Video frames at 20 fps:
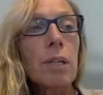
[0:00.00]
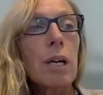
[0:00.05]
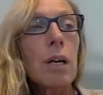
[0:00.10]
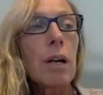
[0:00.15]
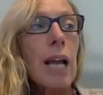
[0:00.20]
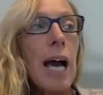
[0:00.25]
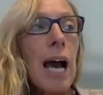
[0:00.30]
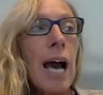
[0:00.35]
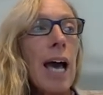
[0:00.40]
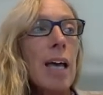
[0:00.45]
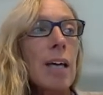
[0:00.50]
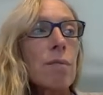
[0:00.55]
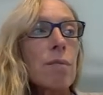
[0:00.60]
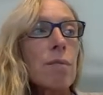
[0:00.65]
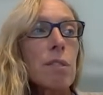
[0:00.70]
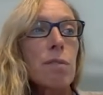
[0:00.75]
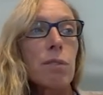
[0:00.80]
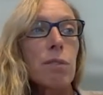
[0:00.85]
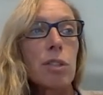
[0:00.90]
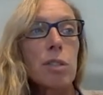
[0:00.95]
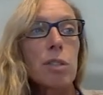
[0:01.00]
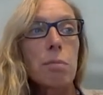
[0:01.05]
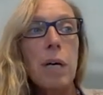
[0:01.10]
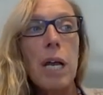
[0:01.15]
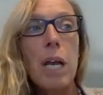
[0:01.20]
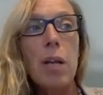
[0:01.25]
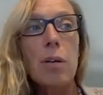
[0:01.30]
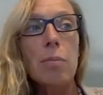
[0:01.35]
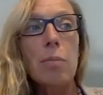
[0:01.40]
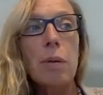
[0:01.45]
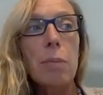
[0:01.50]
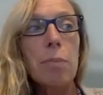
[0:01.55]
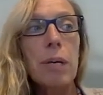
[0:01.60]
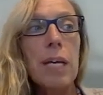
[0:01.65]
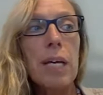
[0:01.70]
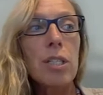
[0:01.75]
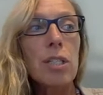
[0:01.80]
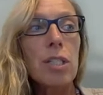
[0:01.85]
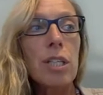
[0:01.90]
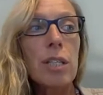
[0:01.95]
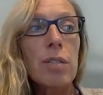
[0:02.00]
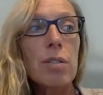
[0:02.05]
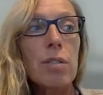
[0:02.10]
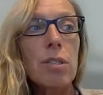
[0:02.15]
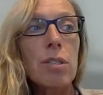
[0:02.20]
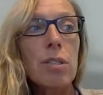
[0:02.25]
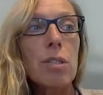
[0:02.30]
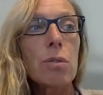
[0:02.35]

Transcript: lives for the myeloma patients.